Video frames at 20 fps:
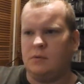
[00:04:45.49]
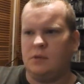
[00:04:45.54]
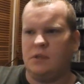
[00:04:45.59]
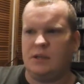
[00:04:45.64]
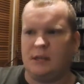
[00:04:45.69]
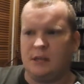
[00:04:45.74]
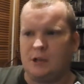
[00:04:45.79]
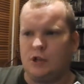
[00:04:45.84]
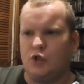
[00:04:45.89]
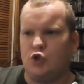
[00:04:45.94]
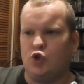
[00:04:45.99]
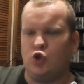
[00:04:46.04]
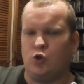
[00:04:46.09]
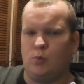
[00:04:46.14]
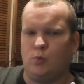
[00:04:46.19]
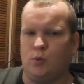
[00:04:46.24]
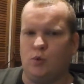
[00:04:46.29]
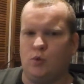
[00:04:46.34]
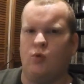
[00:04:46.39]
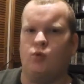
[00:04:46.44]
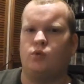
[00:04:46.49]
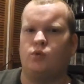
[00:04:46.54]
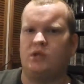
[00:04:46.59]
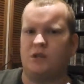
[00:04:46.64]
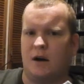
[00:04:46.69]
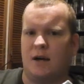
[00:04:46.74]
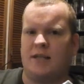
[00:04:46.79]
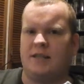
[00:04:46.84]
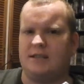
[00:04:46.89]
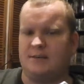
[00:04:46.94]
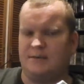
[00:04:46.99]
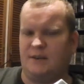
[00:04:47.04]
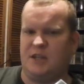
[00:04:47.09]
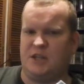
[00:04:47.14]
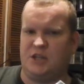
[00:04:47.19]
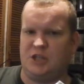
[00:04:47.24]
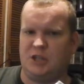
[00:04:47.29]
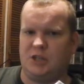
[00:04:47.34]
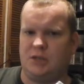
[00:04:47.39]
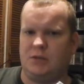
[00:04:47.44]
into more science
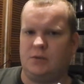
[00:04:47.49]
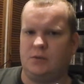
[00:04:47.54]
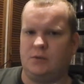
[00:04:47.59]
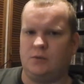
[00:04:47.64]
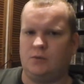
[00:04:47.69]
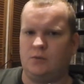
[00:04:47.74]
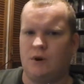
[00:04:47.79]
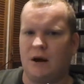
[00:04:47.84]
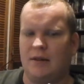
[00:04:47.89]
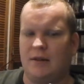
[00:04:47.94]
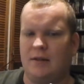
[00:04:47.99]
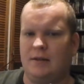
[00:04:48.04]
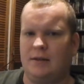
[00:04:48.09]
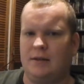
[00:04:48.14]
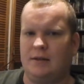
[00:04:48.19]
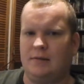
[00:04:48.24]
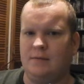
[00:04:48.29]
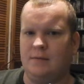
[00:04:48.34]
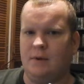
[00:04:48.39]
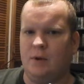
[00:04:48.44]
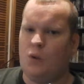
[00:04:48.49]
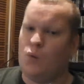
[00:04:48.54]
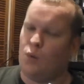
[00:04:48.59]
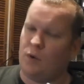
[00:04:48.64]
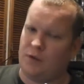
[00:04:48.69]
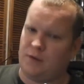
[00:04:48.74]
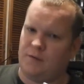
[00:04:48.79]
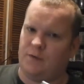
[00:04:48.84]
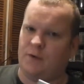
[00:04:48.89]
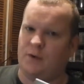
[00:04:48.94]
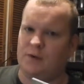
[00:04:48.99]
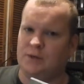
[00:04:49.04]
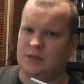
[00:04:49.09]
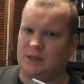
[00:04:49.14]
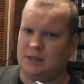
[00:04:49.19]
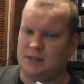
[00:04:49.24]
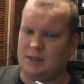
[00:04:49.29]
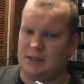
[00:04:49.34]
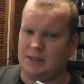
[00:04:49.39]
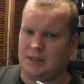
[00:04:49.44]
fiction rather than what the first
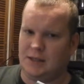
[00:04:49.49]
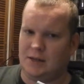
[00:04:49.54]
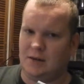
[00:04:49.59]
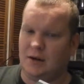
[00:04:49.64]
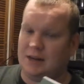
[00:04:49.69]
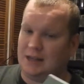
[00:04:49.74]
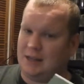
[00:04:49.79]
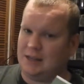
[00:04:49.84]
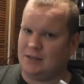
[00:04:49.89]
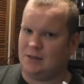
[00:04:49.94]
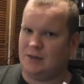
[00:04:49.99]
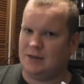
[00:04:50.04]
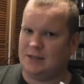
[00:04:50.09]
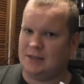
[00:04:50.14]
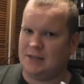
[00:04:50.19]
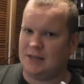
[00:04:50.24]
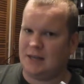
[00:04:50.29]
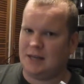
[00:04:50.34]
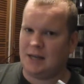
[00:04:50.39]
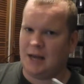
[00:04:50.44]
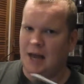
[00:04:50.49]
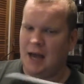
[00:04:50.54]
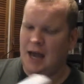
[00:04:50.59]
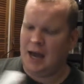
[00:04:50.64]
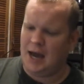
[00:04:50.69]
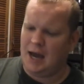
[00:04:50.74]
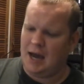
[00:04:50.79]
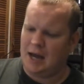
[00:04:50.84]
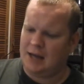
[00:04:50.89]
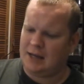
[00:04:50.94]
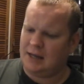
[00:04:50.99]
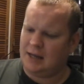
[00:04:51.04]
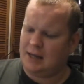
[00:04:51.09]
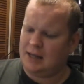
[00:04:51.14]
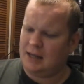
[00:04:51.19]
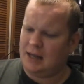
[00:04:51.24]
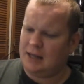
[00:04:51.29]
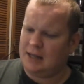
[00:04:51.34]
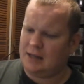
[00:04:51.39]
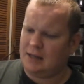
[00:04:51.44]
season said, as I said. And at
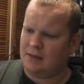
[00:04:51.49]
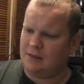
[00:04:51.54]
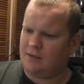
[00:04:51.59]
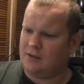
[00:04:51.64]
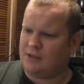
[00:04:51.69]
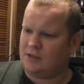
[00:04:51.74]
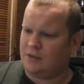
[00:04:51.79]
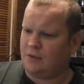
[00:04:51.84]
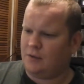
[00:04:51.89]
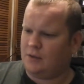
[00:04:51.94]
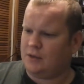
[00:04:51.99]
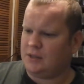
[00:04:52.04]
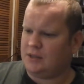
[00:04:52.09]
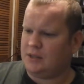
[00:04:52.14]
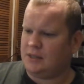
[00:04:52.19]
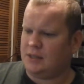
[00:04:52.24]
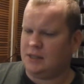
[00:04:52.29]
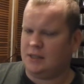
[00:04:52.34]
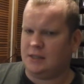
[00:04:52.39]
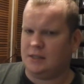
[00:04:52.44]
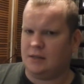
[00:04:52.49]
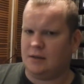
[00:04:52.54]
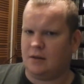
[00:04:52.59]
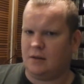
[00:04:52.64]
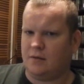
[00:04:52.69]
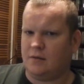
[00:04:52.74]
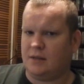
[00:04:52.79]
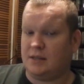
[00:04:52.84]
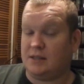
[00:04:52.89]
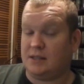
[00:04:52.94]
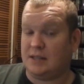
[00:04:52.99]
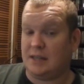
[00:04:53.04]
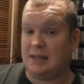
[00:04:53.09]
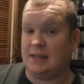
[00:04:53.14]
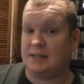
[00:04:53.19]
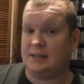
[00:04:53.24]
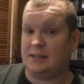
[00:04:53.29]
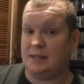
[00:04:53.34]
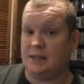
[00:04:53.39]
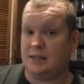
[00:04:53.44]
the end of this first season, of the
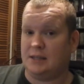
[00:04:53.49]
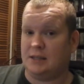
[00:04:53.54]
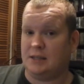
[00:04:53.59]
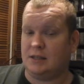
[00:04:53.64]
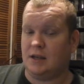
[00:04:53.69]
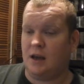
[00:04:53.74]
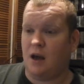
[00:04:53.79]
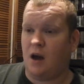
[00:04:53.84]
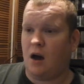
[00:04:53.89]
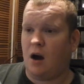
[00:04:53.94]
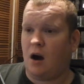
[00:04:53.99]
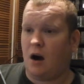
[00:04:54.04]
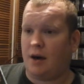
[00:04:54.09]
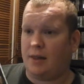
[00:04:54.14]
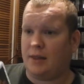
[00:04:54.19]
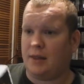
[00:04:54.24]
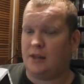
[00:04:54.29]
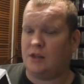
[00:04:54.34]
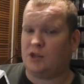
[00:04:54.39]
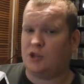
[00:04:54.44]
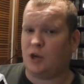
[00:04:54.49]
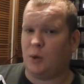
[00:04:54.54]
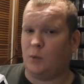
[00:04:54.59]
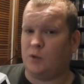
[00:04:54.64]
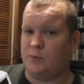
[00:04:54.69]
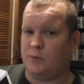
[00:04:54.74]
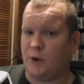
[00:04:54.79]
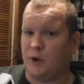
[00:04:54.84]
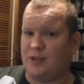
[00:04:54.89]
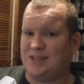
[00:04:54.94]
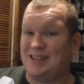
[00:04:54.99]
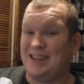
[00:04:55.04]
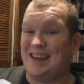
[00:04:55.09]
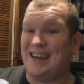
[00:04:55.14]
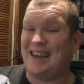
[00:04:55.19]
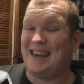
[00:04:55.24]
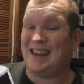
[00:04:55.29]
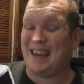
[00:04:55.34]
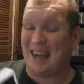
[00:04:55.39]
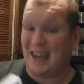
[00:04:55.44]
second season, I think the show was supposed to
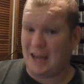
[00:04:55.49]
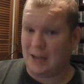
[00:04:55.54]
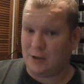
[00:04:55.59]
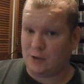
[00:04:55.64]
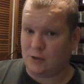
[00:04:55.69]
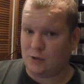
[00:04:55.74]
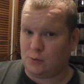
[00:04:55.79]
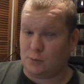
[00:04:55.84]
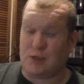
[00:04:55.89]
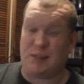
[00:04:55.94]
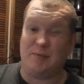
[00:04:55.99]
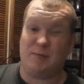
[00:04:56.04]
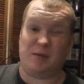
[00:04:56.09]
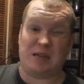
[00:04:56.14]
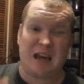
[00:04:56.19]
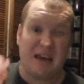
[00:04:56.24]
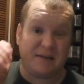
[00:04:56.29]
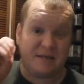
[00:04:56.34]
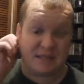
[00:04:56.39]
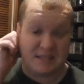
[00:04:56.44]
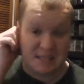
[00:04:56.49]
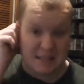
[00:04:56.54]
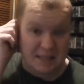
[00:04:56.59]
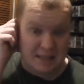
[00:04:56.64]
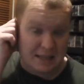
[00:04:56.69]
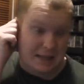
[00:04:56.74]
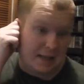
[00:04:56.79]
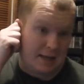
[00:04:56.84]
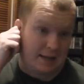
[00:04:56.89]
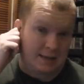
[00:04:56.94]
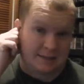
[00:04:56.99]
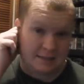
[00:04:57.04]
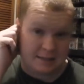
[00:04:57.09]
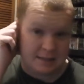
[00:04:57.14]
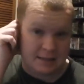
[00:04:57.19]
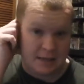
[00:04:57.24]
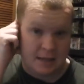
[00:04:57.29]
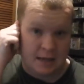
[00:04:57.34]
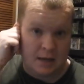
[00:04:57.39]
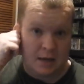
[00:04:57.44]
get cancelled, but if you have seen the
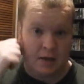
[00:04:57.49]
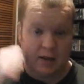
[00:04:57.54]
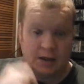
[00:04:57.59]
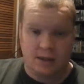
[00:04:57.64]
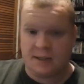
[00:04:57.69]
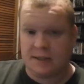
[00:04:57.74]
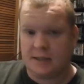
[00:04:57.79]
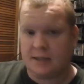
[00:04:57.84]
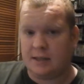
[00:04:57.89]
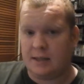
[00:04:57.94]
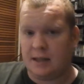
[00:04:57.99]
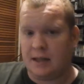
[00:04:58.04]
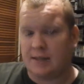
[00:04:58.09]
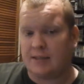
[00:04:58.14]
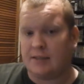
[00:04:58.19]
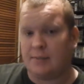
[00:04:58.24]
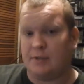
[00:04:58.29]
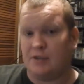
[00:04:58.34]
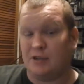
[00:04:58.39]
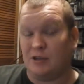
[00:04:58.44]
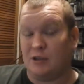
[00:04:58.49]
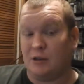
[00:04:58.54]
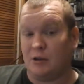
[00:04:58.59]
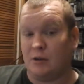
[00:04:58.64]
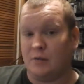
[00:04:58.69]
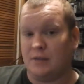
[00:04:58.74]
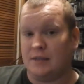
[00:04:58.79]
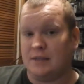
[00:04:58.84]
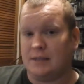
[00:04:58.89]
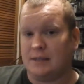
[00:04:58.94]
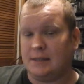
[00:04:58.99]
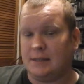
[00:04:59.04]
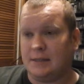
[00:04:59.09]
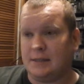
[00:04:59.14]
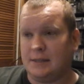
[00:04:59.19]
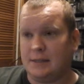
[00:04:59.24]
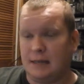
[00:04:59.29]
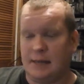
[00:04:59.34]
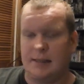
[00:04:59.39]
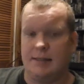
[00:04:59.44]
last episode of the
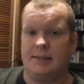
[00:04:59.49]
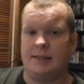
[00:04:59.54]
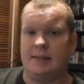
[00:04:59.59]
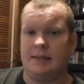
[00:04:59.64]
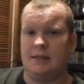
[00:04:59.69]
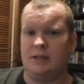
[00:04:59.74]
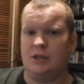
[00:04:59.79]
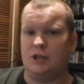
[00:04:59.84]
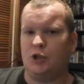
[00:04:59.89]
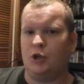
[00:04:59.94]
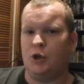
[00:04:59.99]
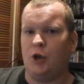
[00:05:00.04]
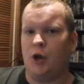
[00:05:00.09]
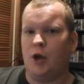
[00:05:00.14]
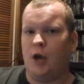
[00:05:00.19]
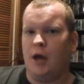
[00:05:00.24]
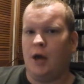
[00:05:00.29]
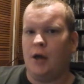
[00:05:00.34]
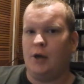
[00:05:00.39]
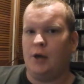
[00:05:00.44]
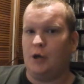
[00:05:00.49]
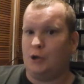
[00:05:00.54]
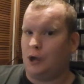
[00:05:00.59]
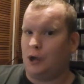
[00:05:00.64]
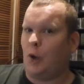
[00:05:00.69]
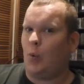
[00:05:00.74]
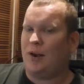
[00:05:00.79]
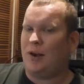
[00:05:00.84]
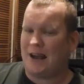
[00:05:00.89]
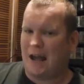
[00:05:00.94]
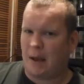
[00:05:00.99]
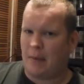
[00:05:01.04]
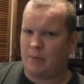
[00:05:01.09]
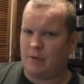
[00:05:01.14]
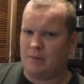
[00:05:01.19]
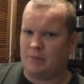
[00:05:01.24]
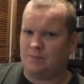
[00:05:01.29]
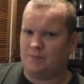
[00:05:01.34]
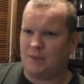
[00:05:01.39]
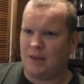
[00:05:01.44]
second season, you know what
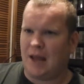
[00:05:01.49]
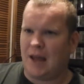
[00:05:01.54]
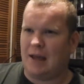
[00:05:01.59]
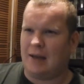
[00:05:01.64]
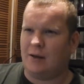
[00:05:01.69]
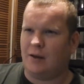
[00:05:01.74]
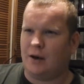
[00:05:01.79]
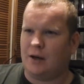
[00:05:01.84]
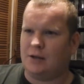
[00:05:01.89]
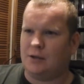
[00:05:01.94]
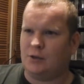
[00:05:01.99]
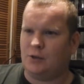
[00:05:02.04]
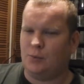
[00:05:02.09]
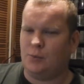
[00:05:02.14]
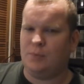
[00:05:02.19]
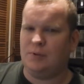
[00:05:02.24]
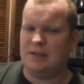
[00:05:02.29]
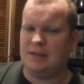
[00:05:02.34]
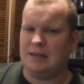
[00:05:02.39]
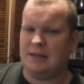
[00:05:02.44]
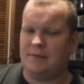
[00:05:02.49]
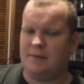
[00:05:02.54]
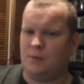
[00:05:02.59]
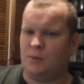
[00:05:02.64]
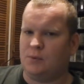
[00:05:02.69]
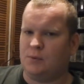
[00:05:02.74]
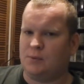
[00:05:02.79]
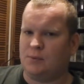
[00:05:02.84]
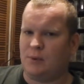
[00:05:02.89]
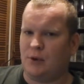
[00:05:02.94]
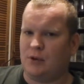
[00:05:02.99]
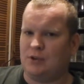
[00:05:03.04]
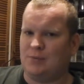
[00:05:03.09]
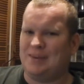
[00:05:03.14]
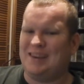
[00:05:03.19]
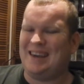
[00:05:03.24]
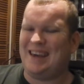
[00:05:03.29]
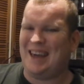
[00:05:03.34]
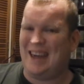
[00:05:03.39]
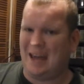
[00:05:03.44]
happened. And I do believe it was supposed
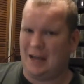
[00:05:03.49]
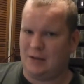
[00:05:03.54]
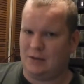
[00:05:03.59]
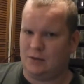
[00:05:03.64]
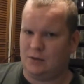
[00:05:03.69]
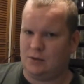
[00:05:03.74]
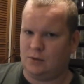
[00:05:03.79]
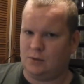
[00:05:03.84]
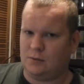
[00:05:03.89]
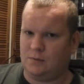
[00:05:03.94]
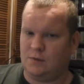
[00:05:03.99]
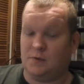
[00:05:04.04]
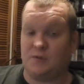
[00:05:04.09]
to be cancelled,